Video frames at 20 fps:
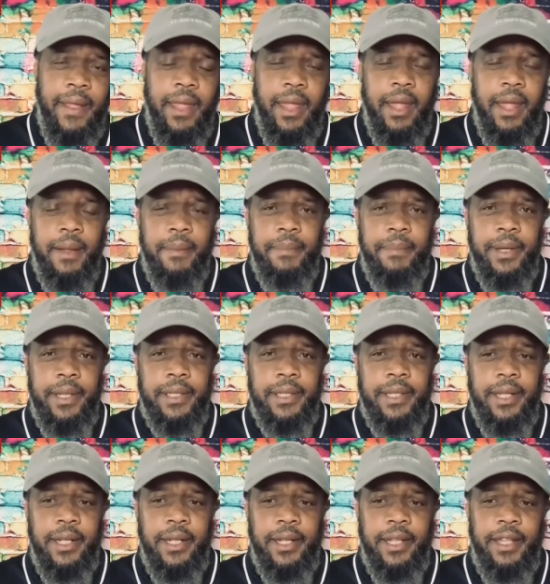But
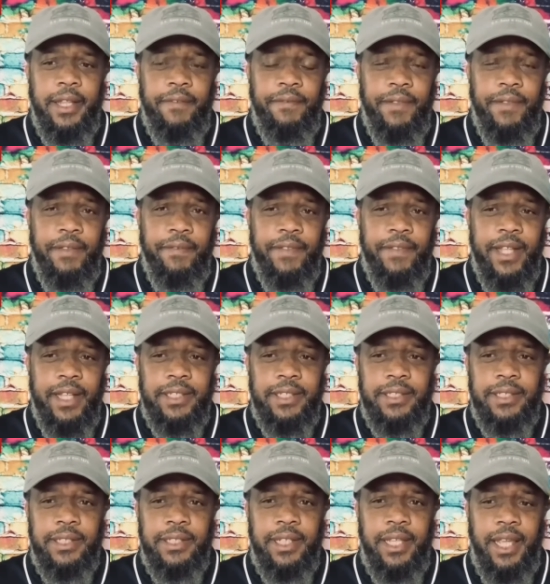uh, if if that's
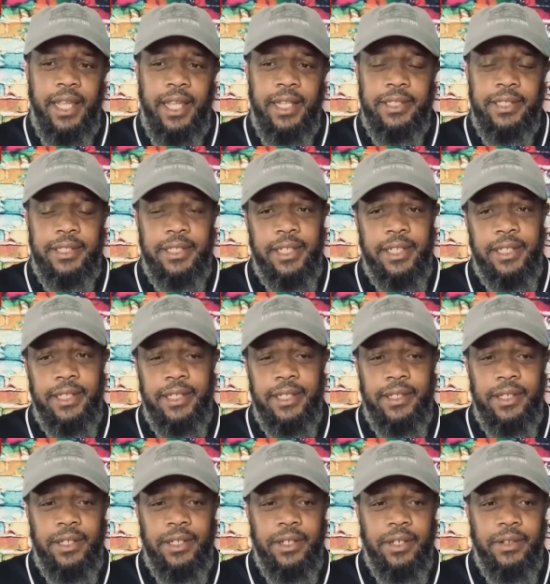the case, then
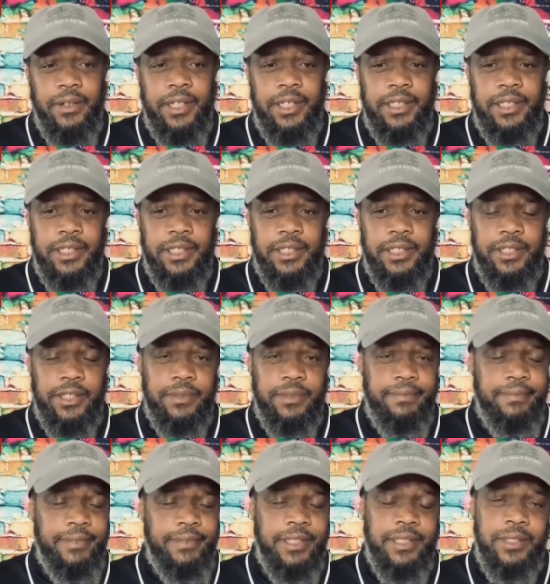you know he's just
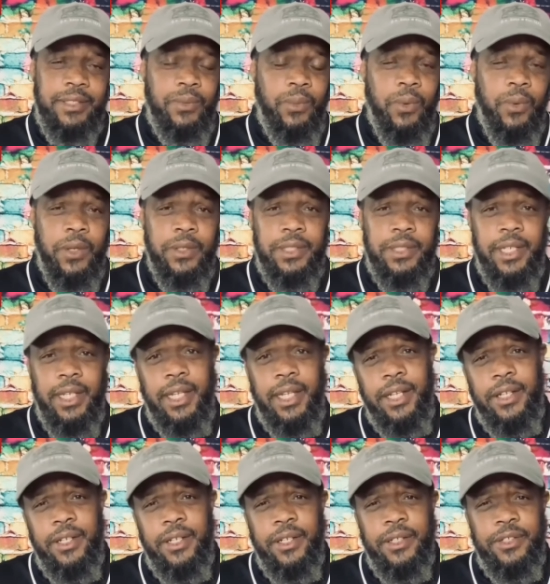this is the worst thing he
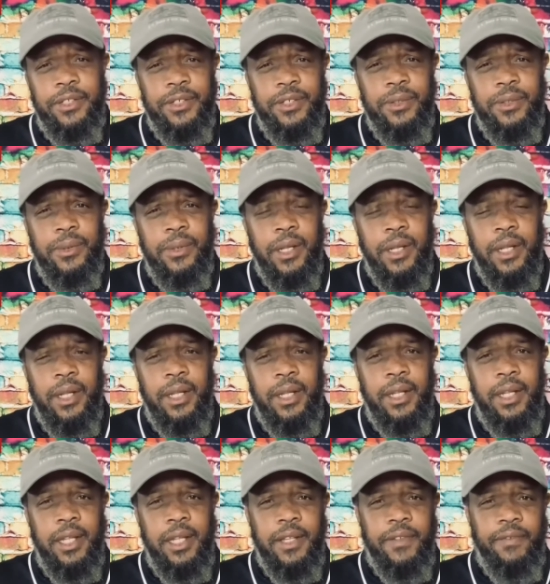could do
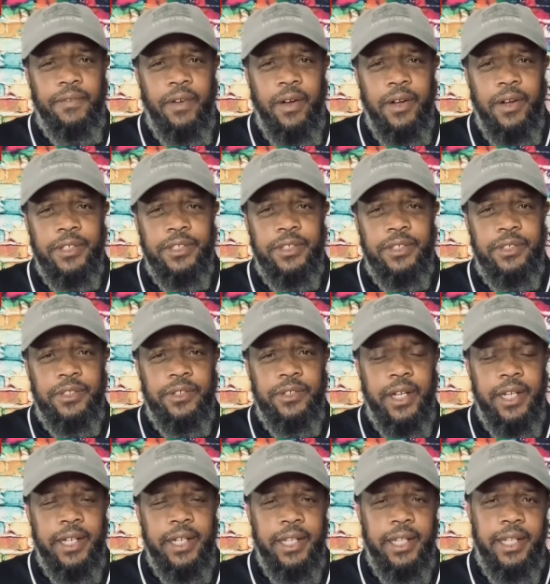as far as trying
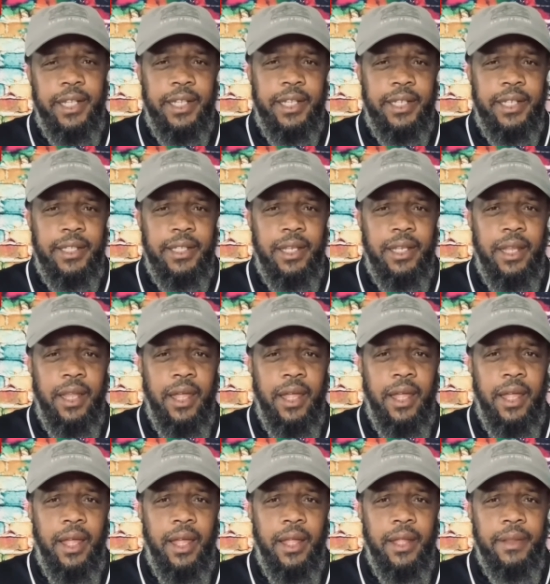to get
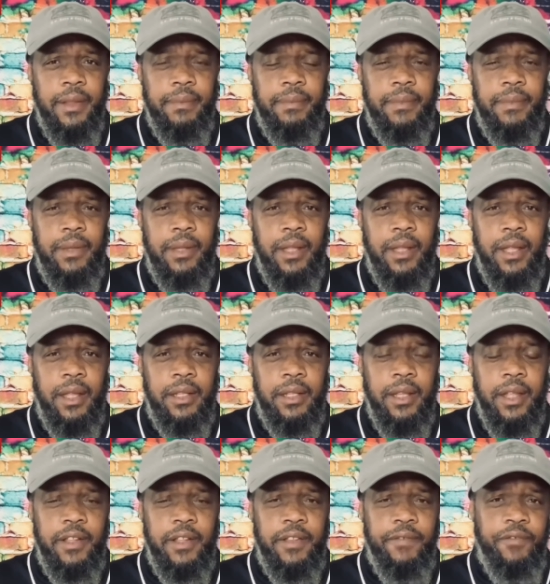uh, a,
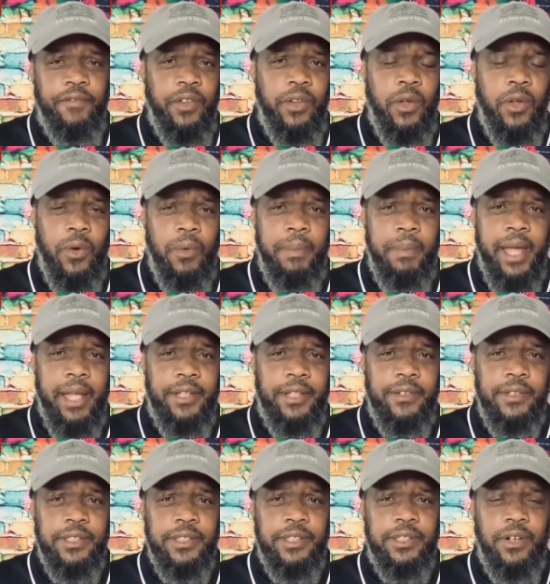a, foothold back to
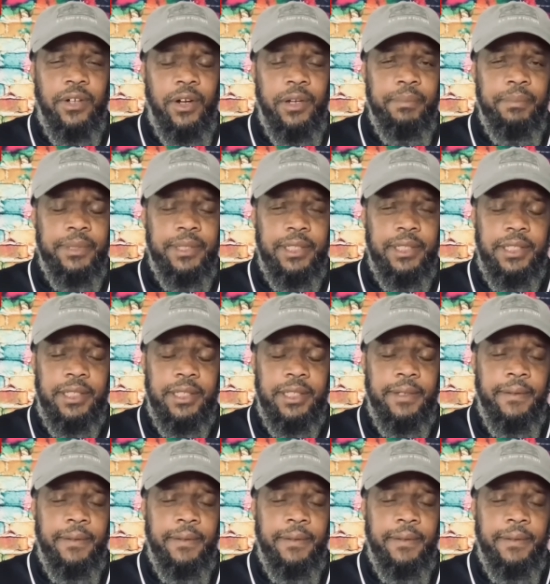the starting position.